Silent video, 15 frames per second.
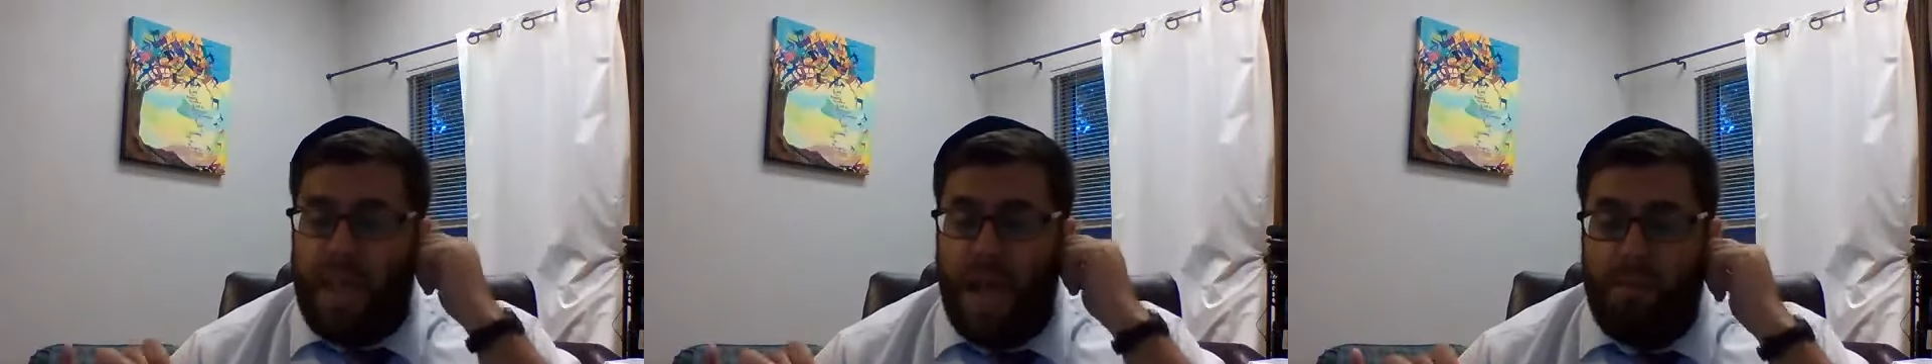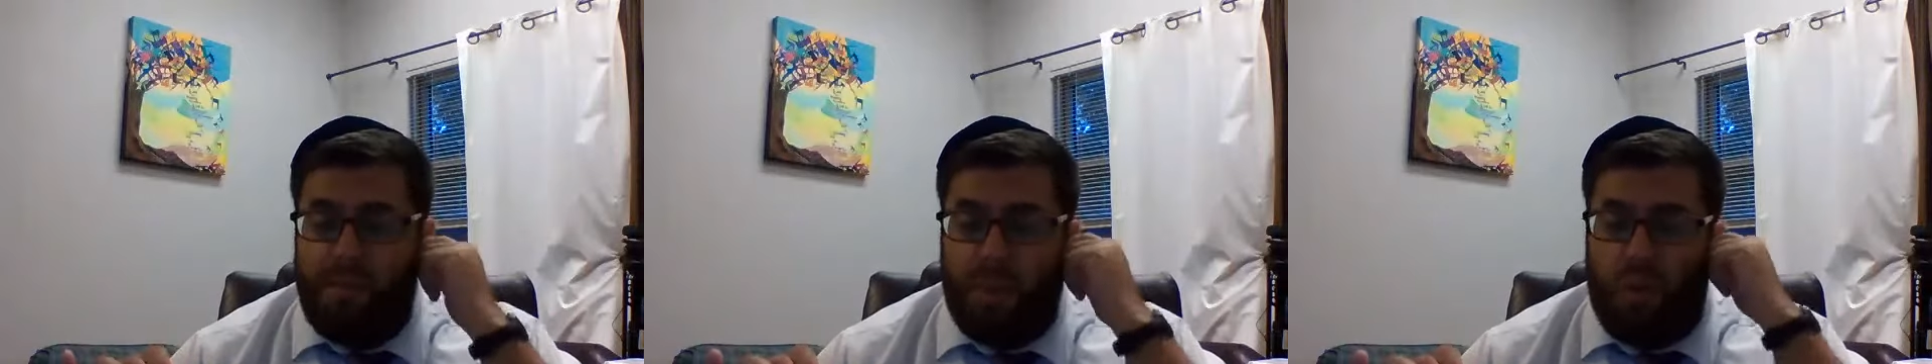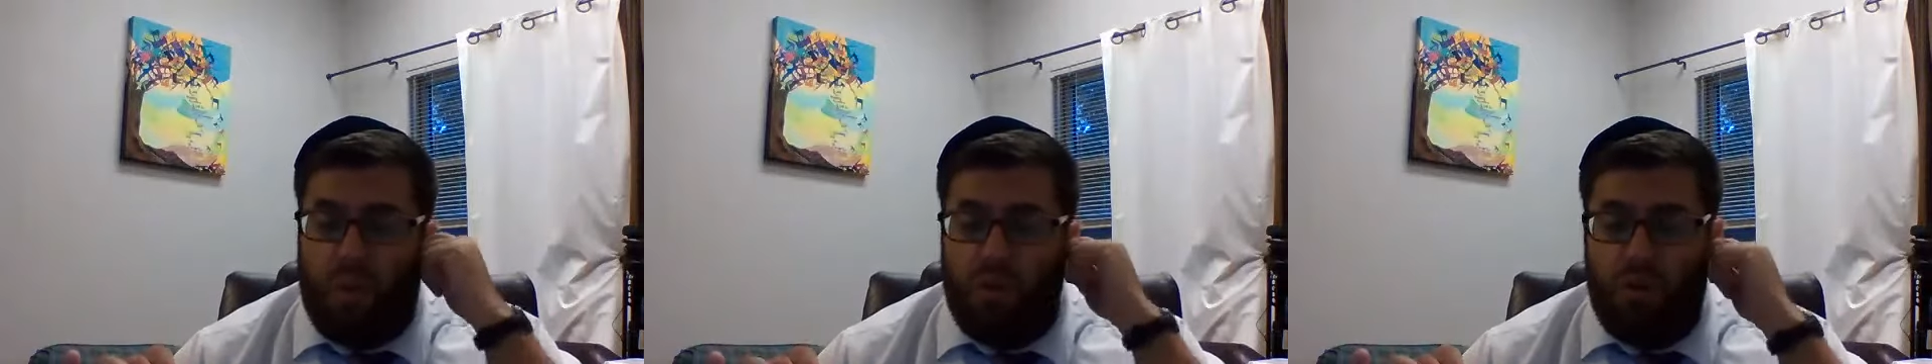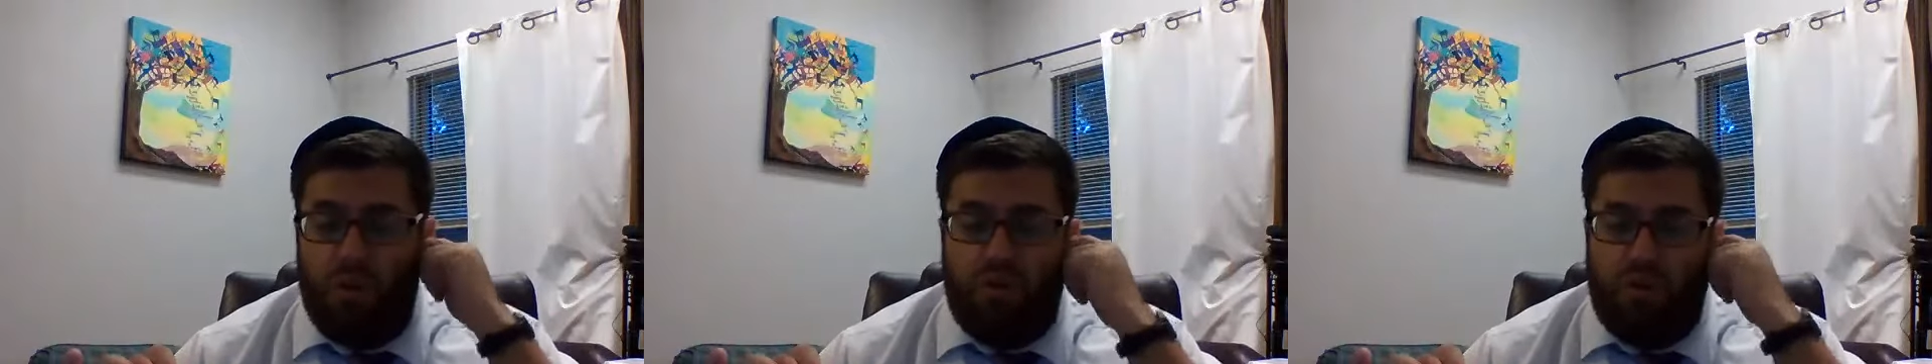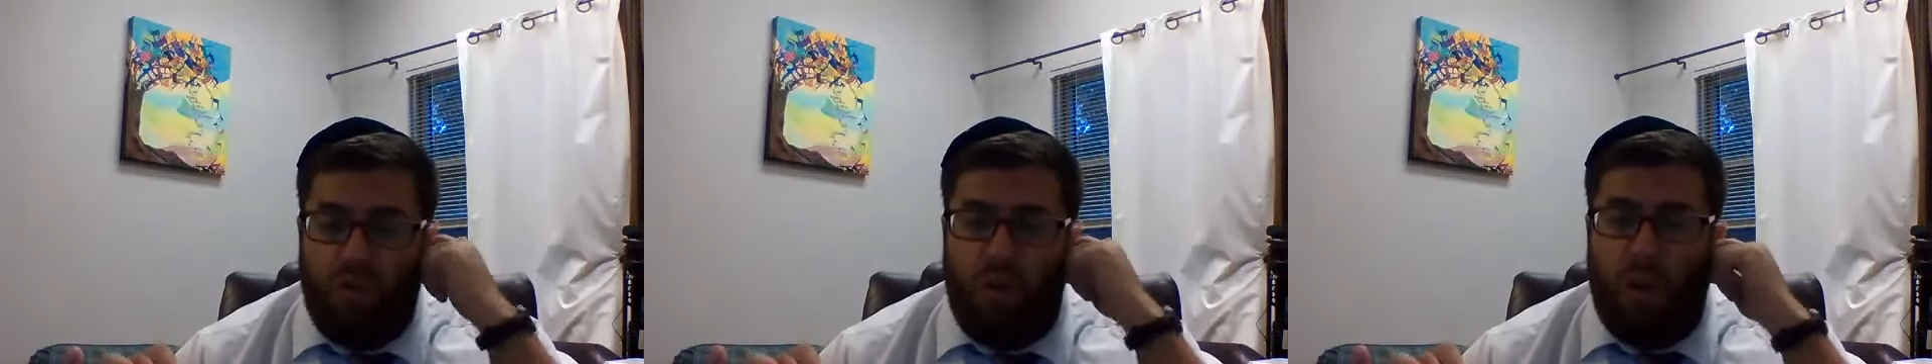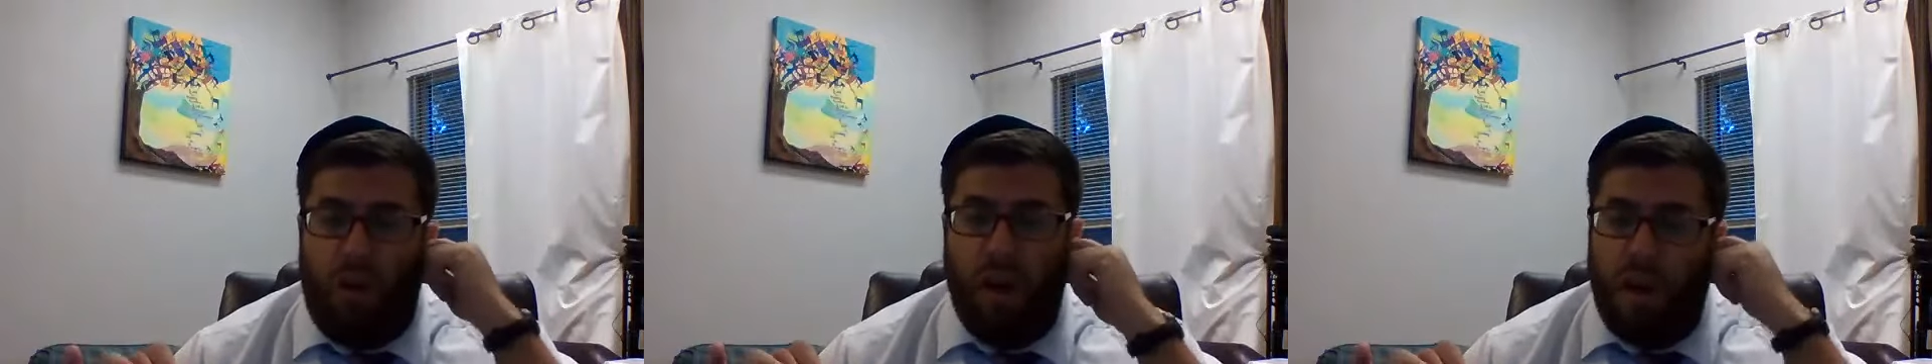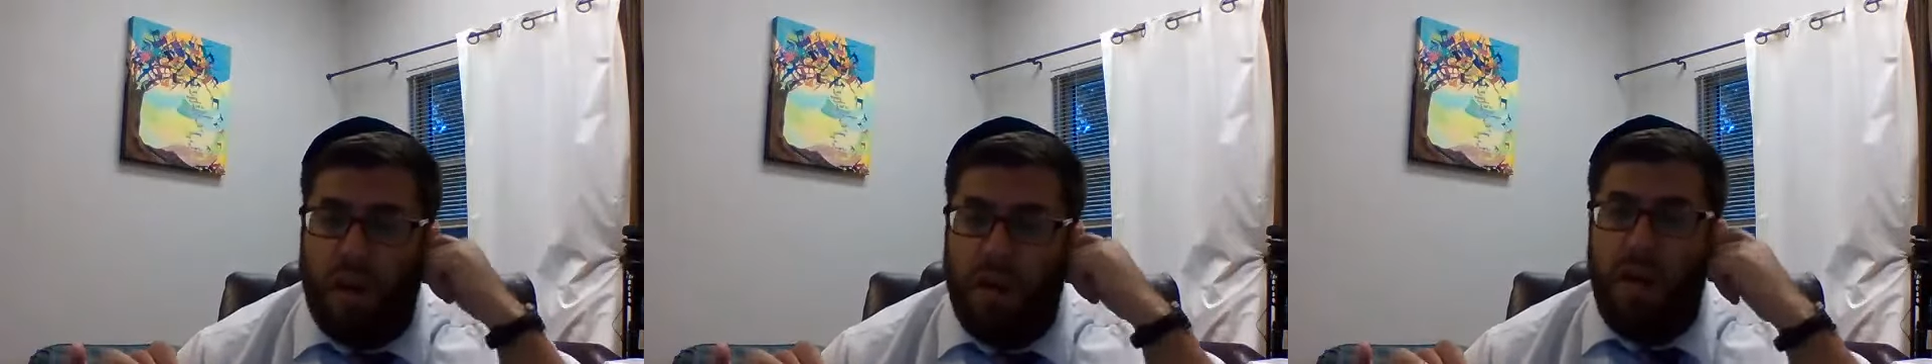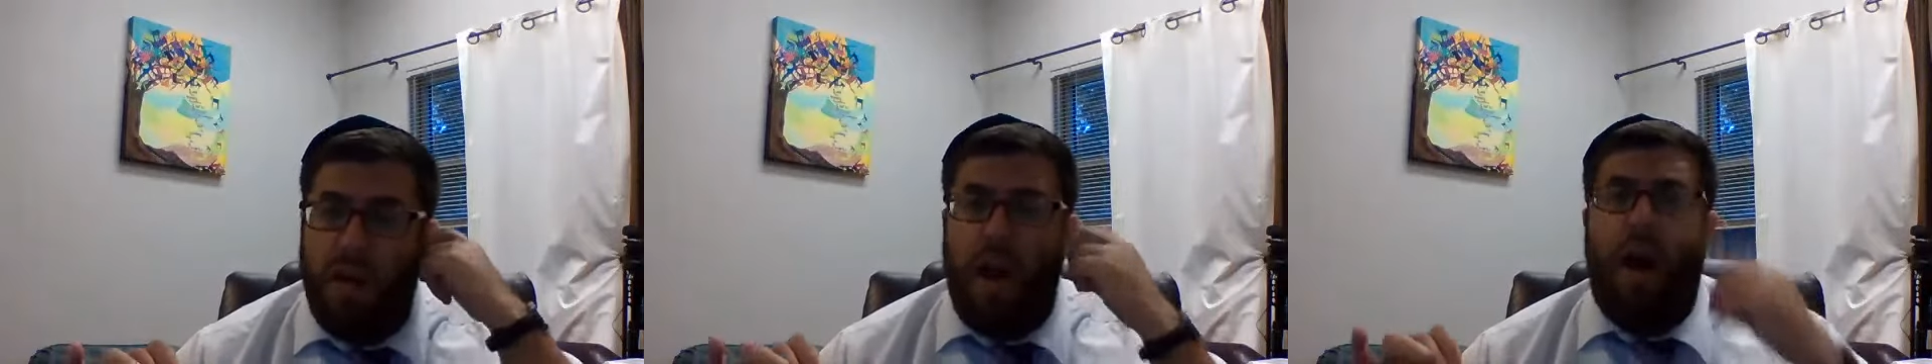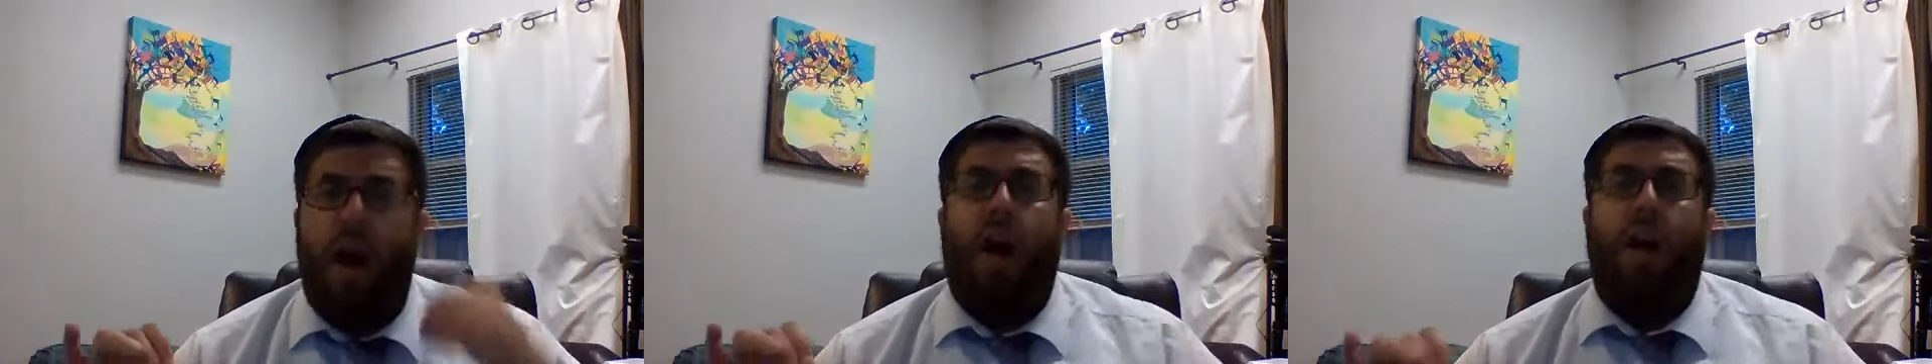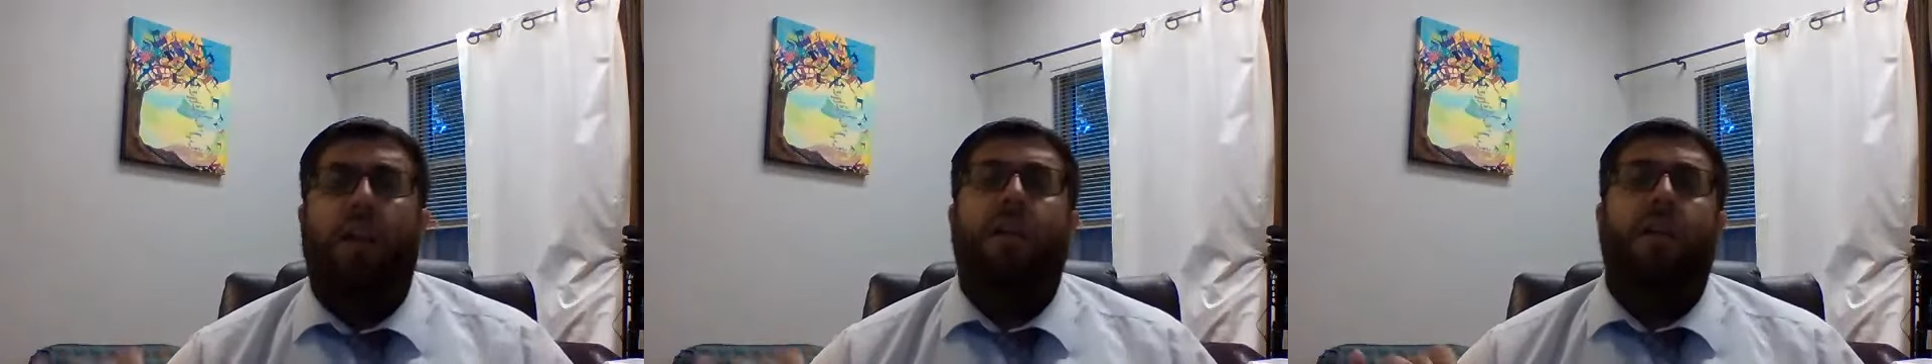temple were destroyed
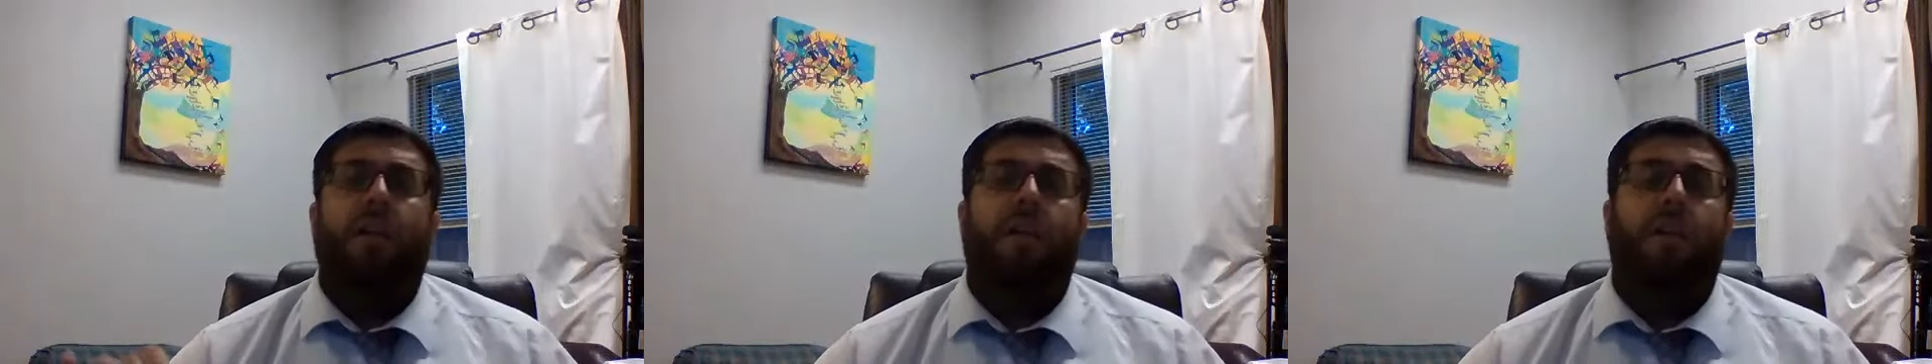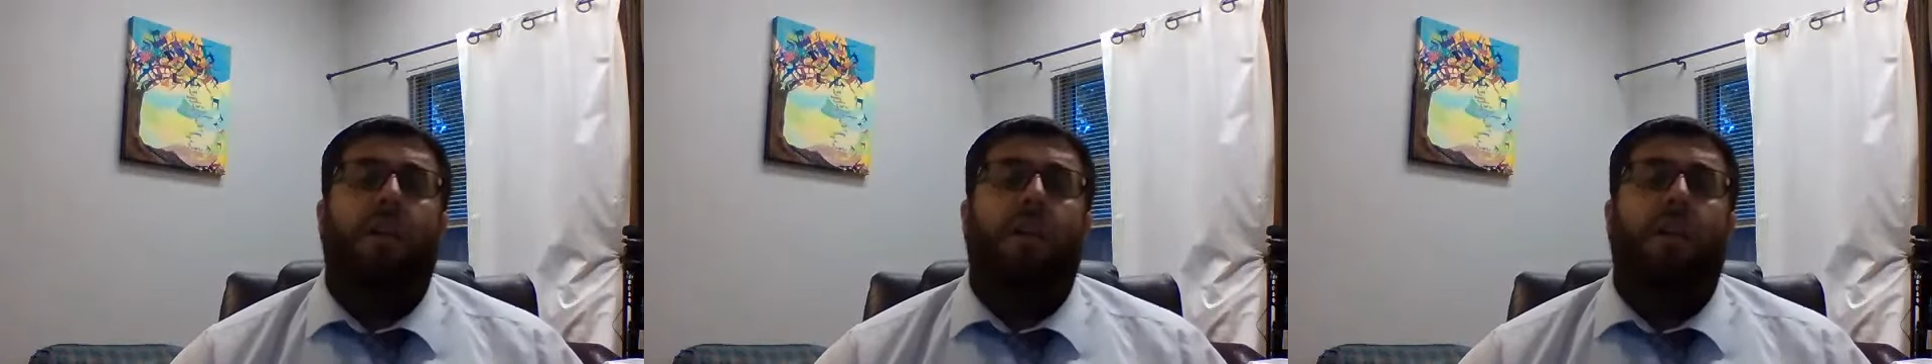on,